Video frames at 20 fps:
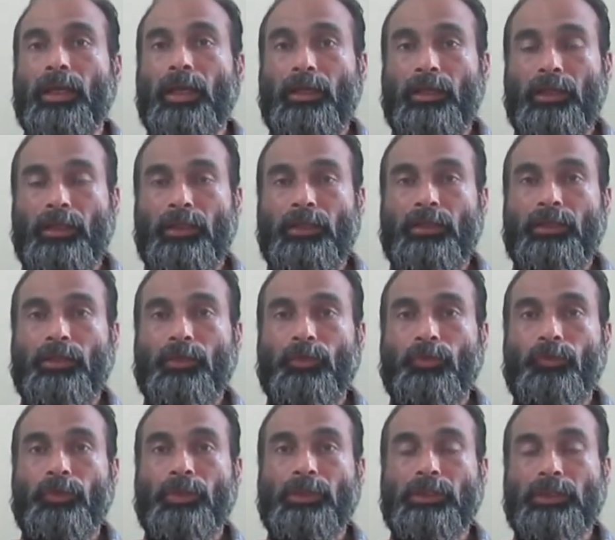array
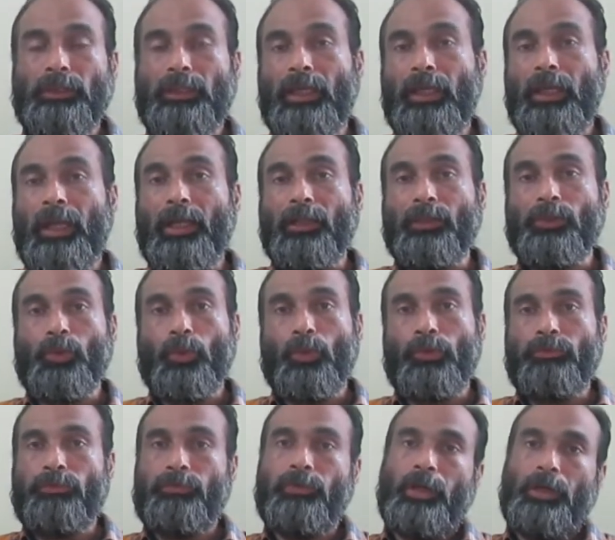with the length
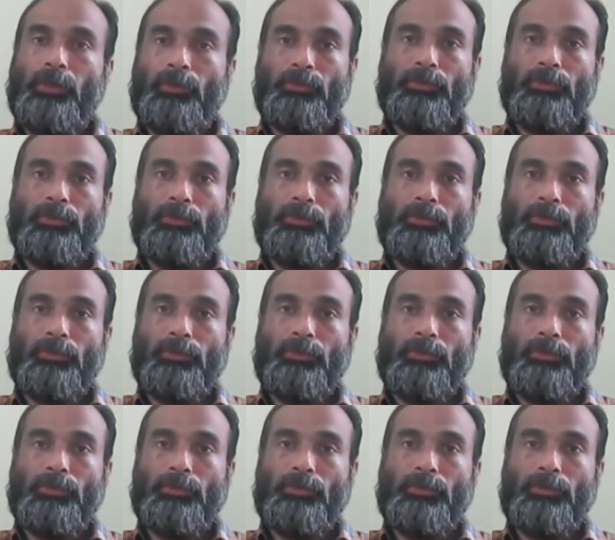of 5.